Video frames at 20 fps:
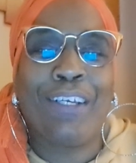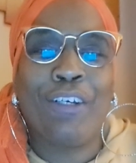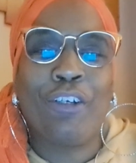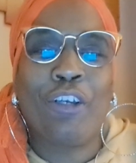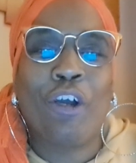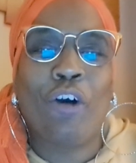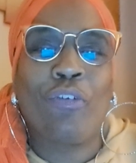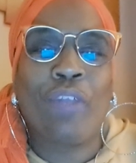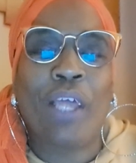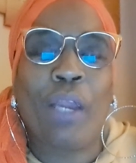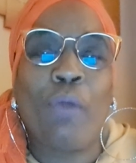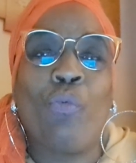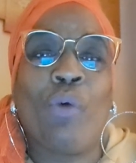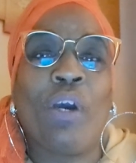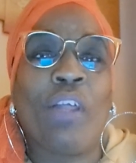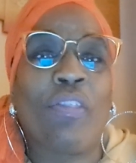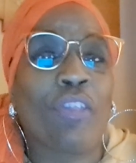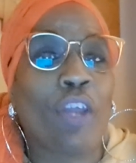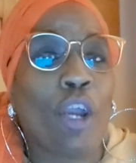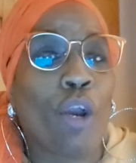You know, they
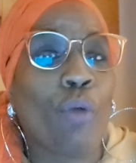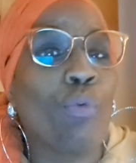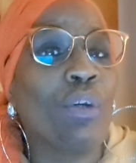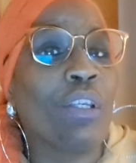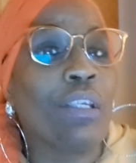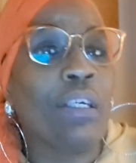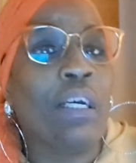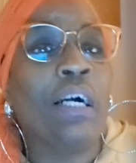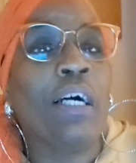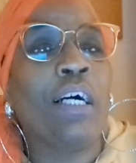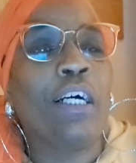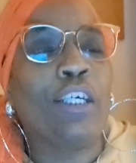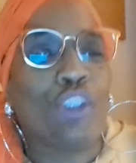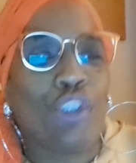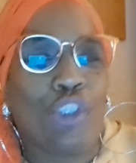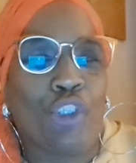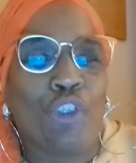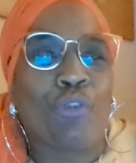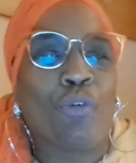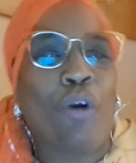went there with
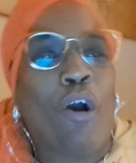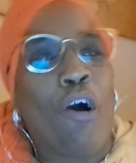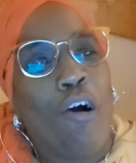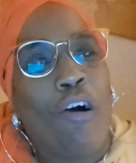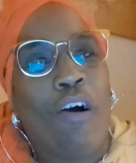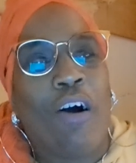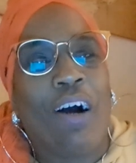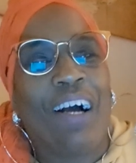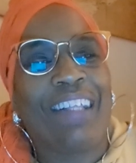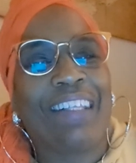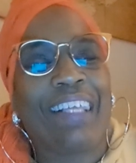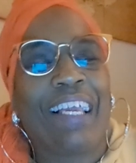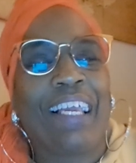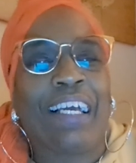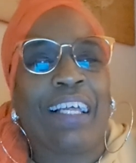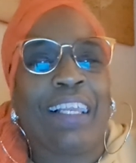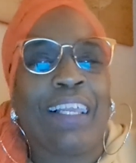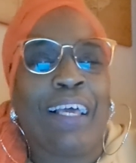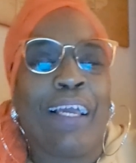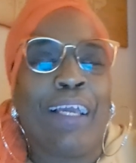guns drawn. They
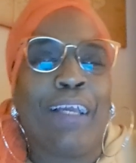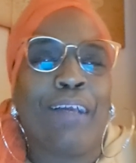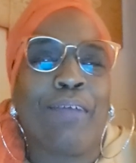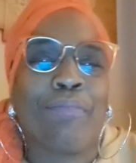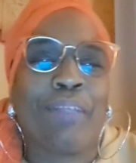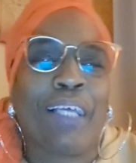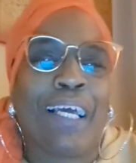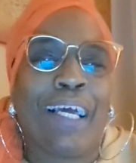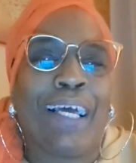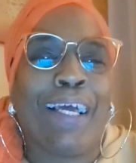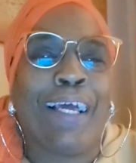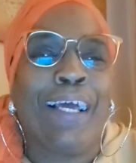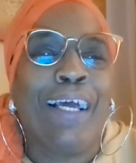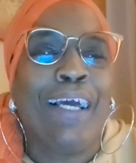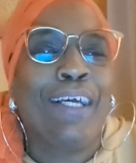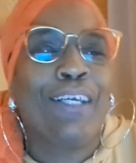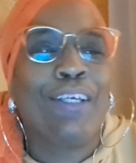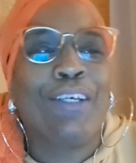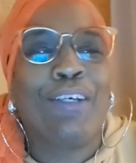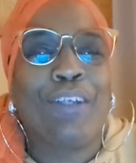claimed that,
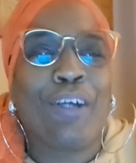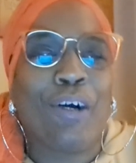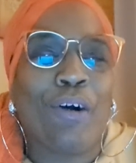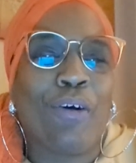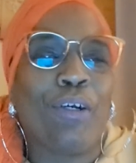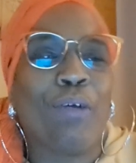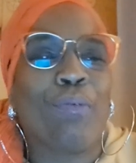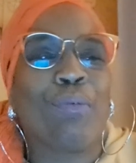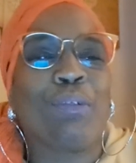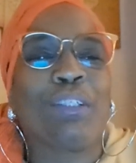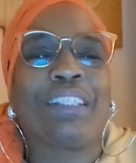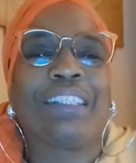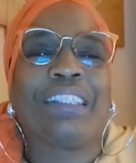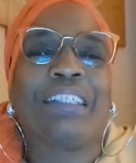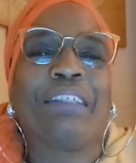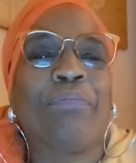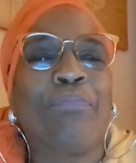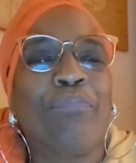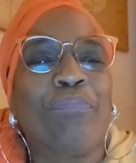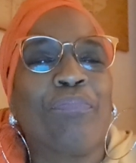you know, it was
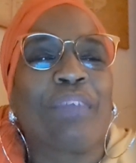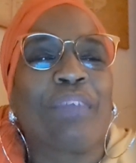a,